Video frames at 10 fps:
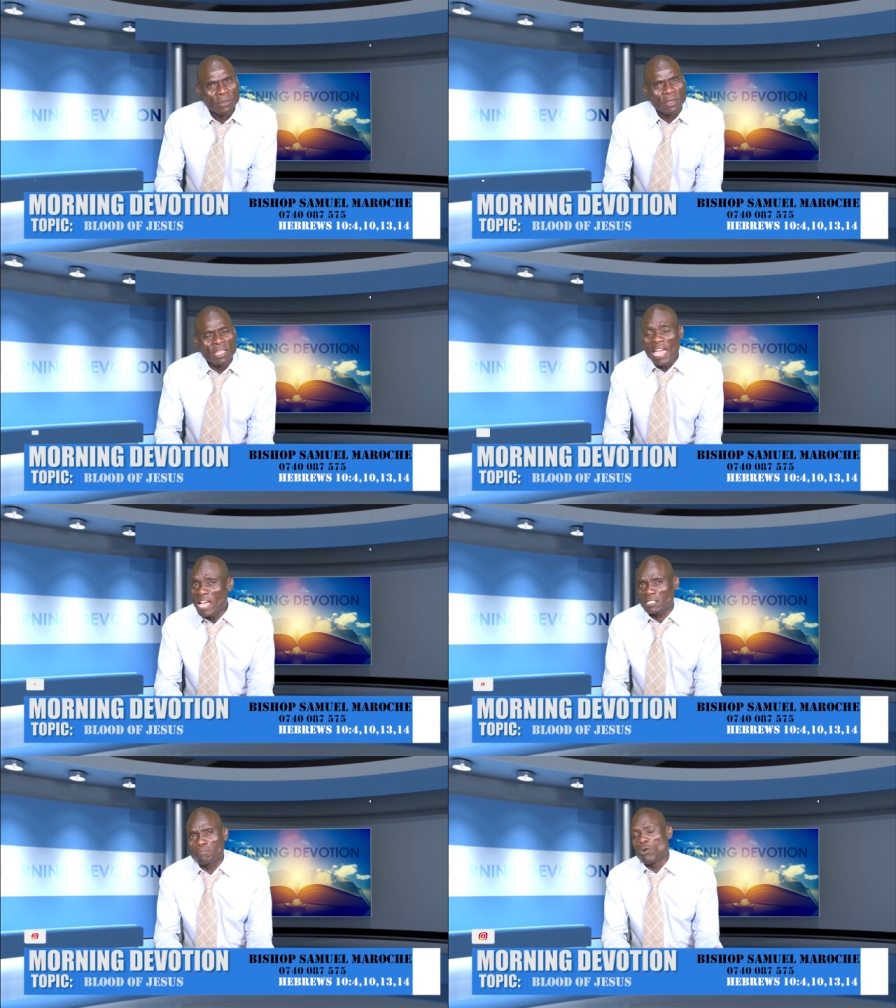
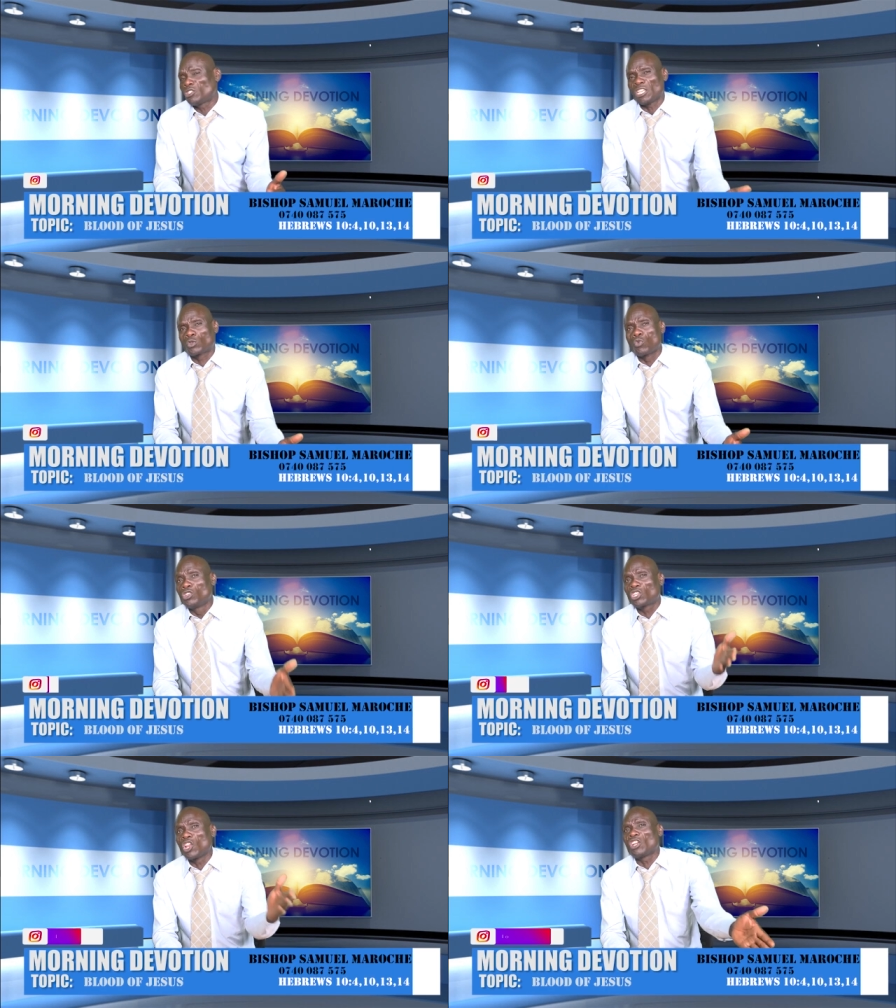Yes, Moses could
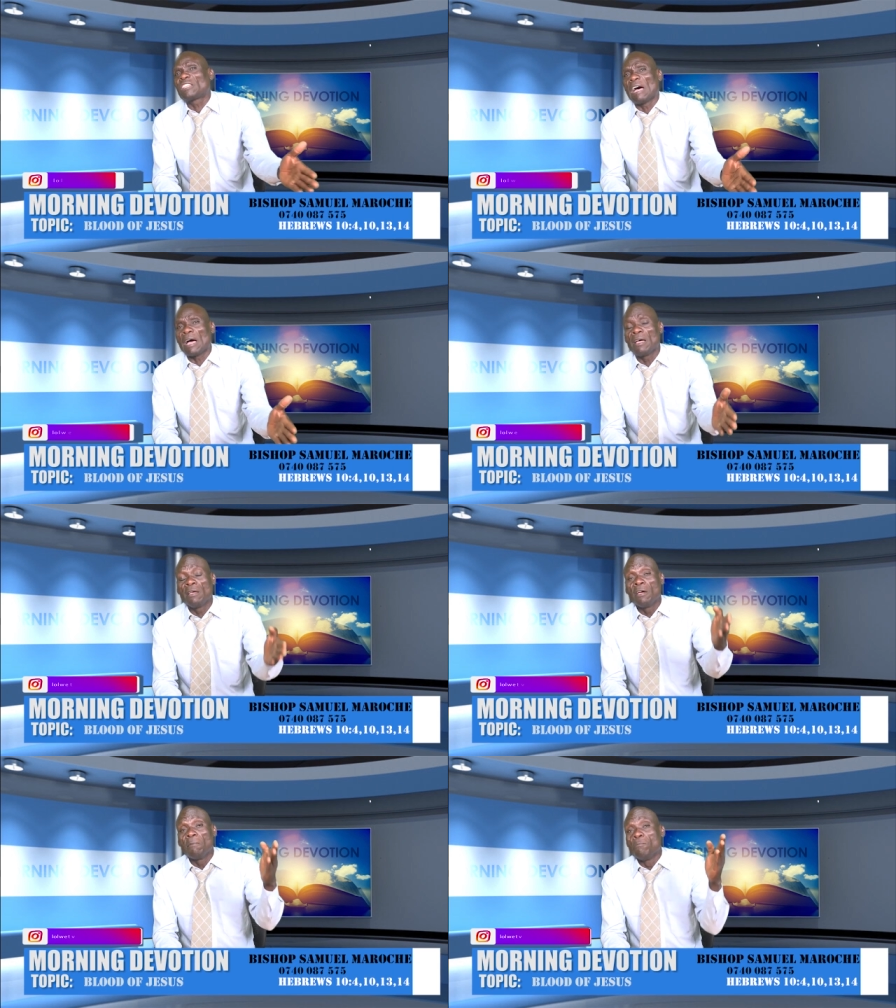slaughter
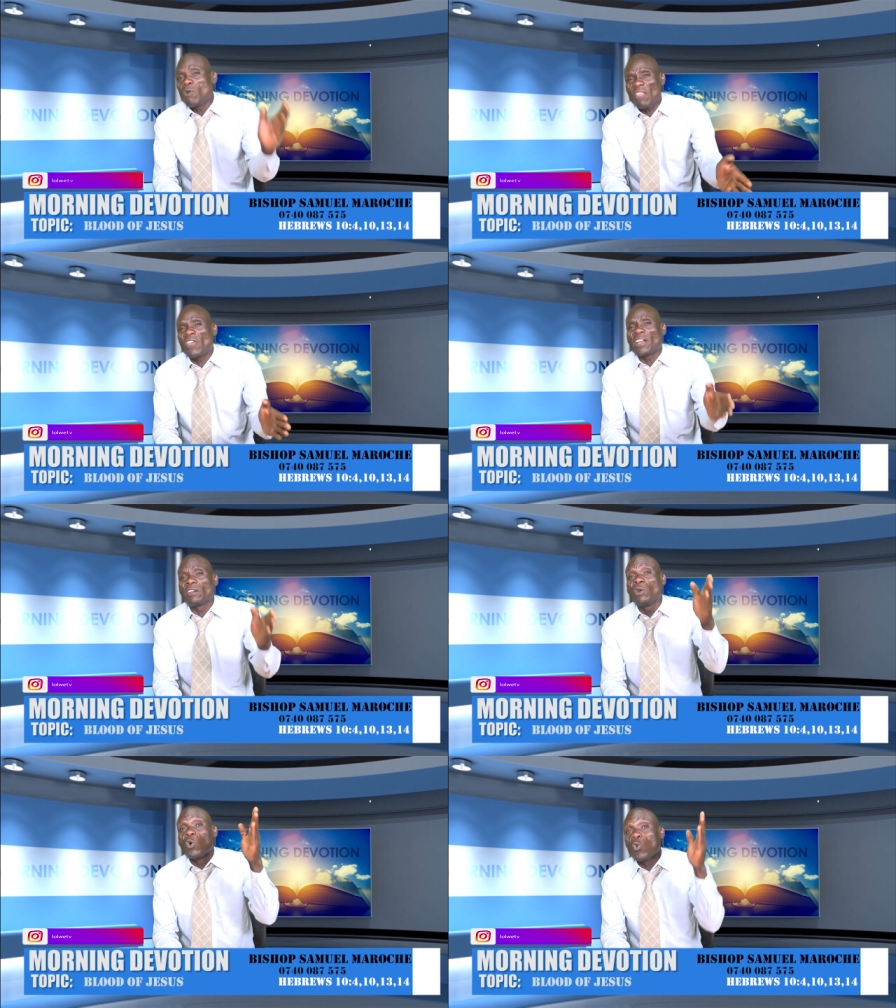more
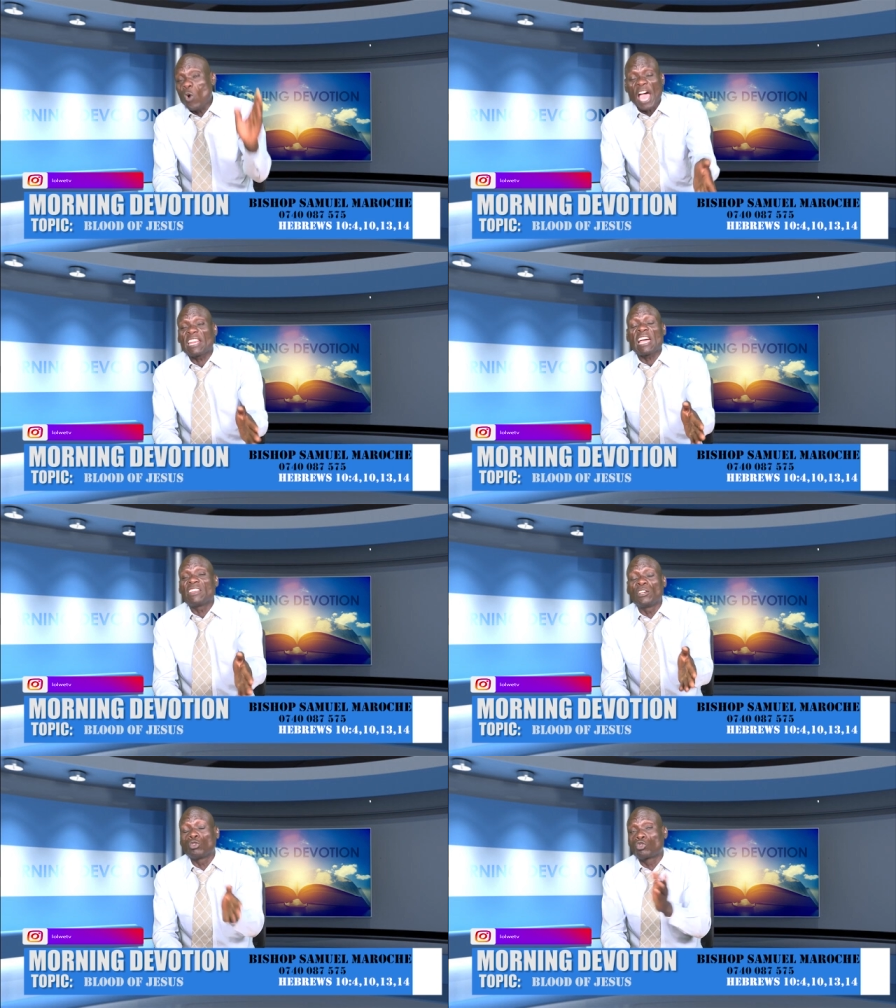than
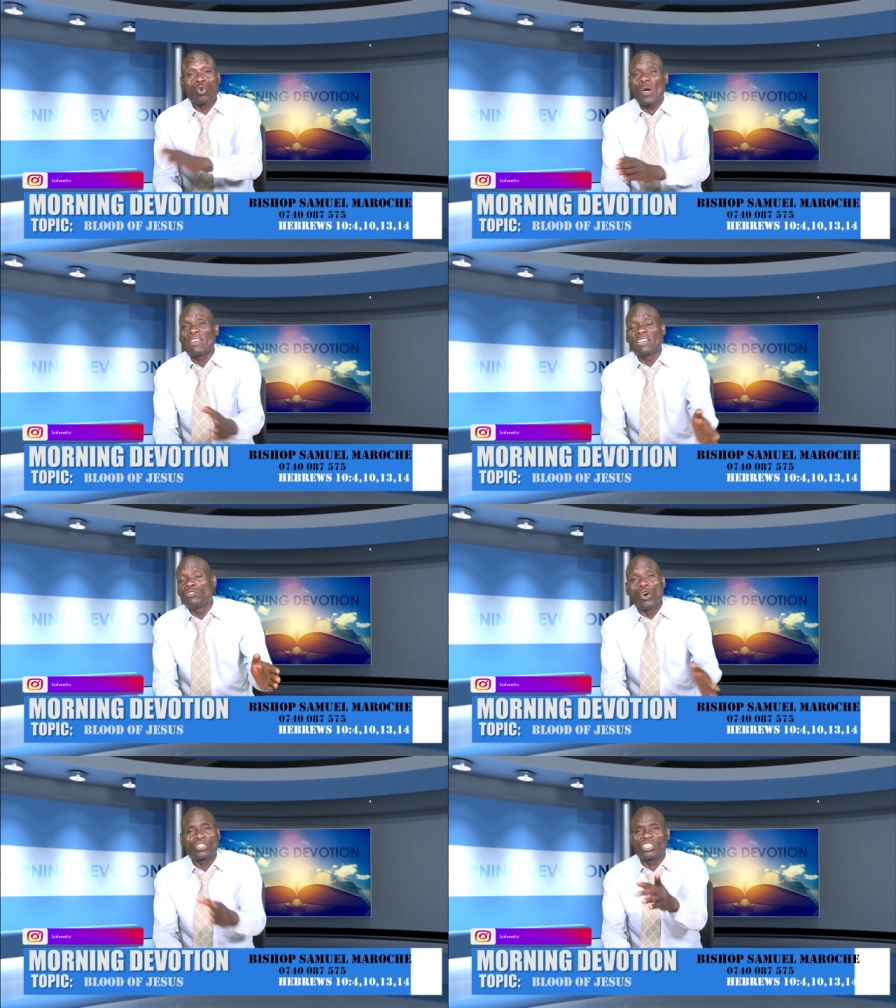100 to 200
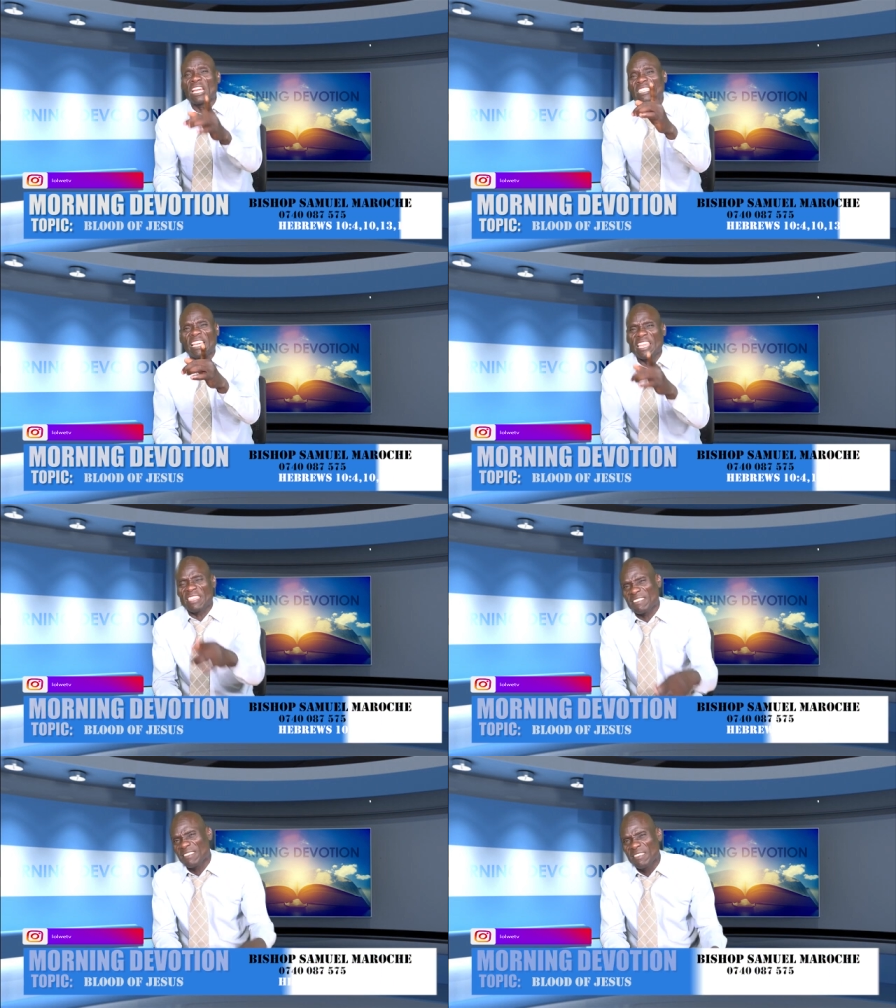goats in a day.